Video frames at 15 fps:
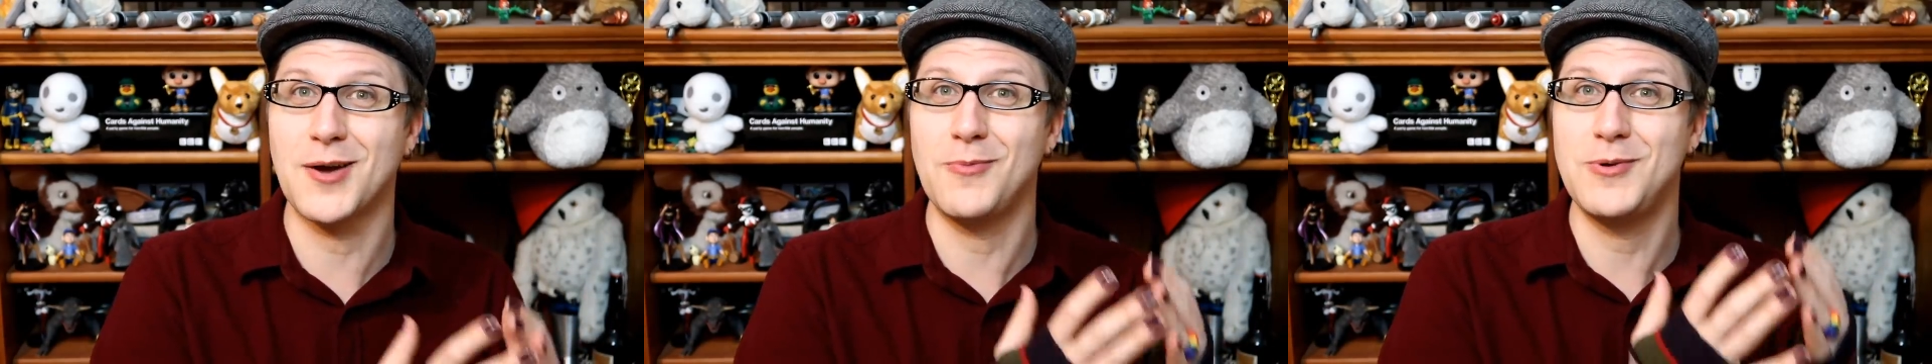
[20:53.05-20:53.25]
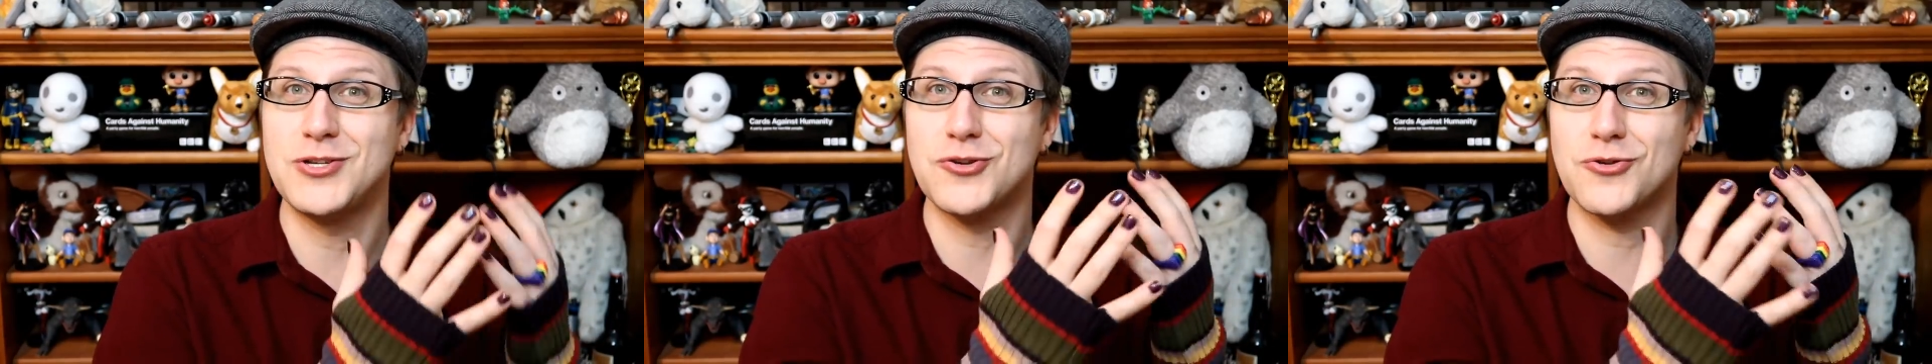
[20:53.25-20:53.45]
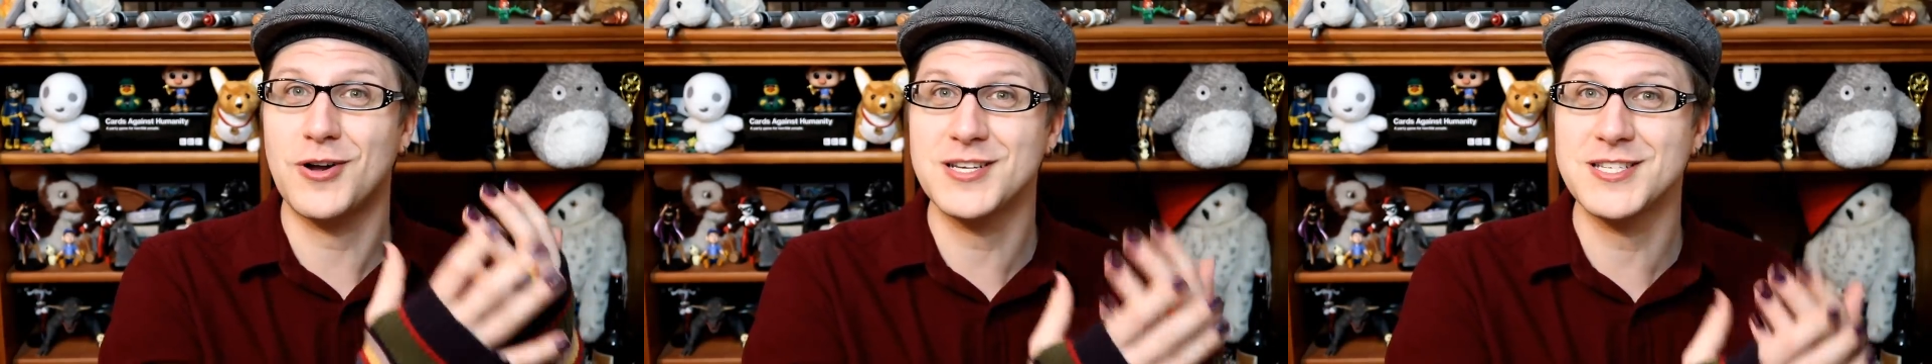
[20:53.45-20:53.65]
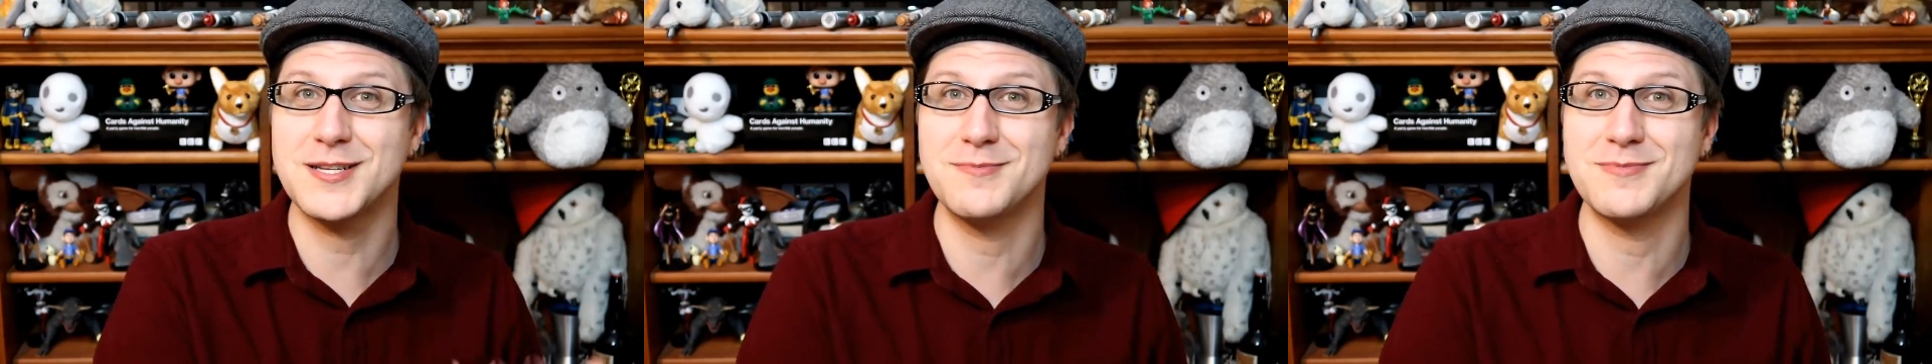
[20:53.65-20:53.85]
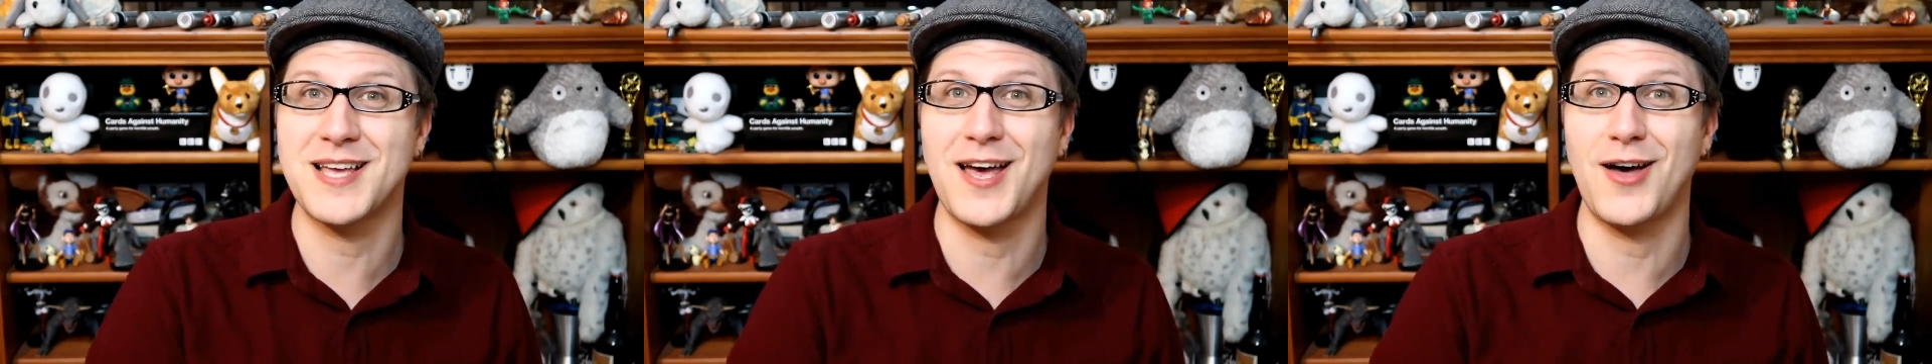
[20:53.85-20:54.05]
Can we
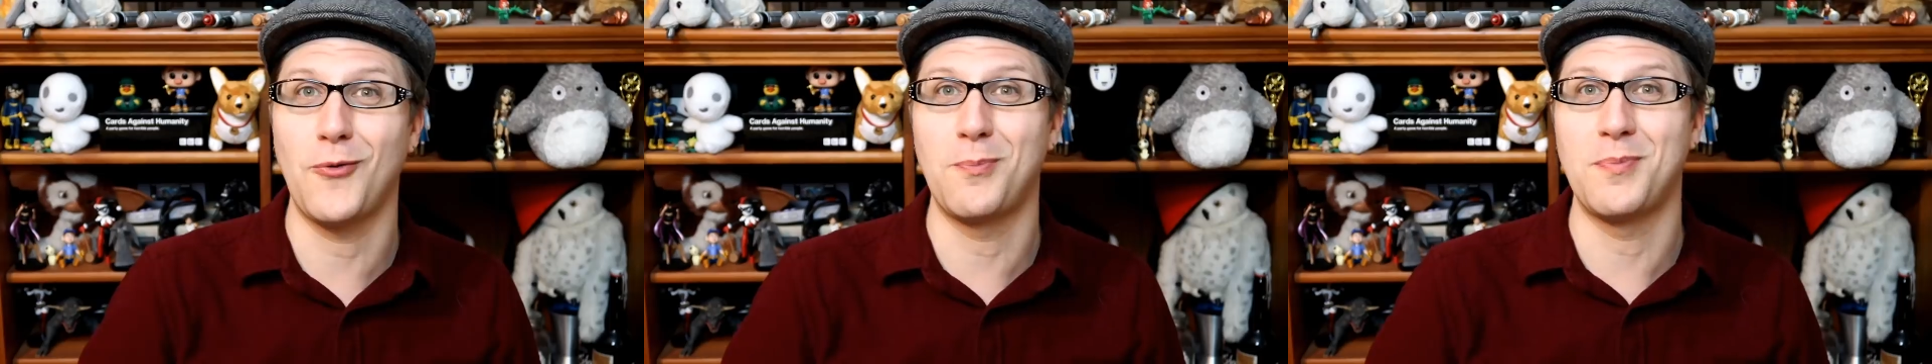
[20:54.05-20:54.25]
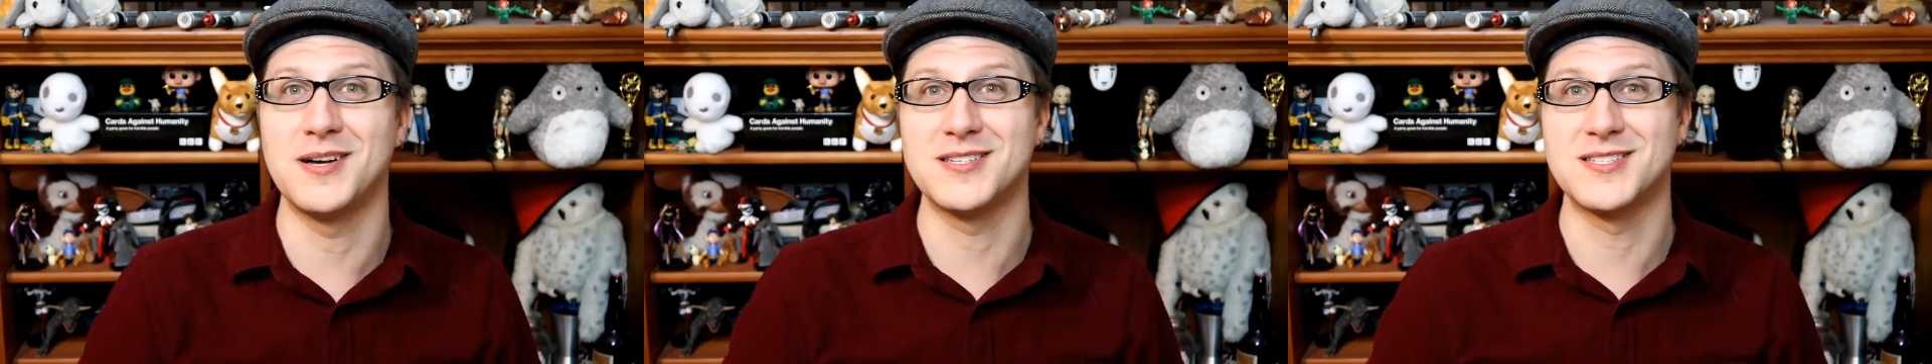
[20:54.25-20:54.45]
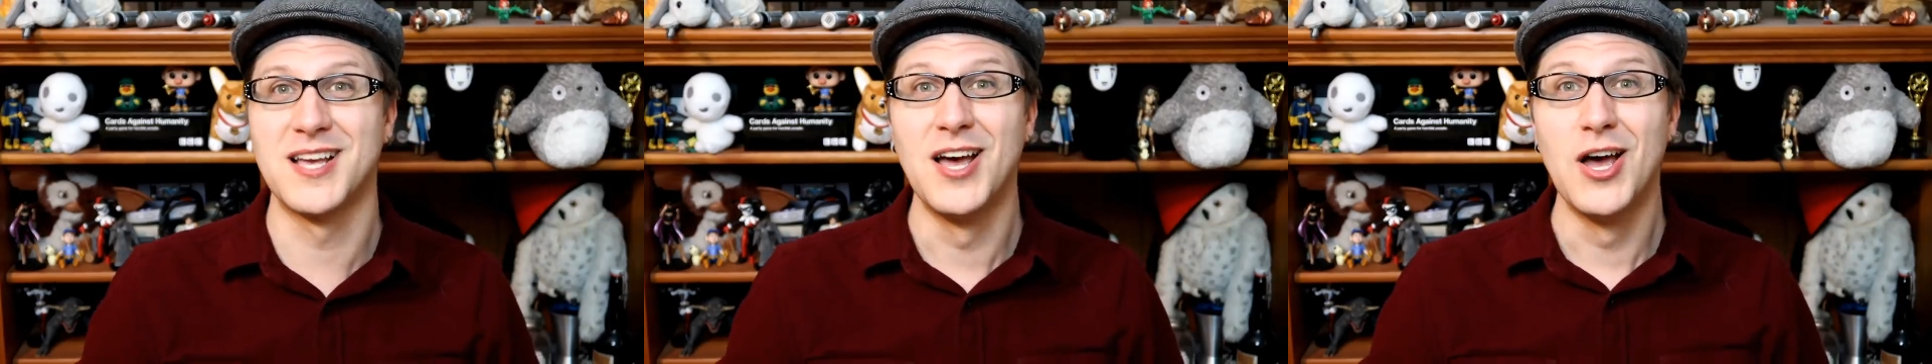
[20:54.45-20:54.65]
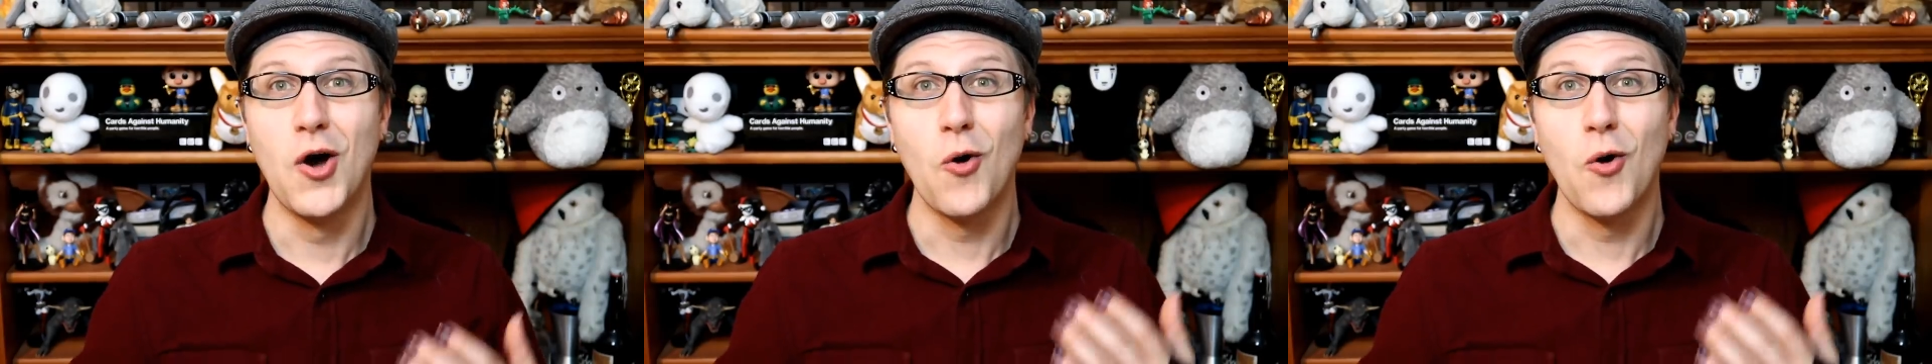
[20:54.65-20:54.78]
trust him to help us?